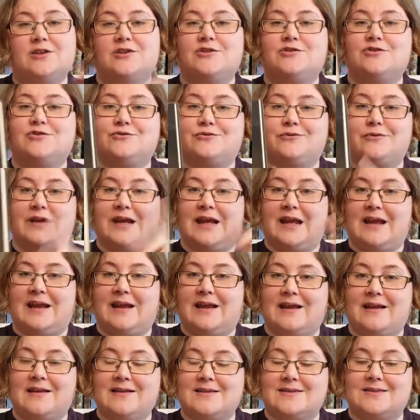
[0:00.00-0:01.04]

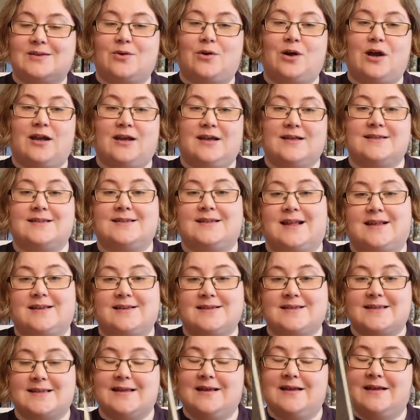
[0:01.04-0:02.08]
Tree. So I guess that's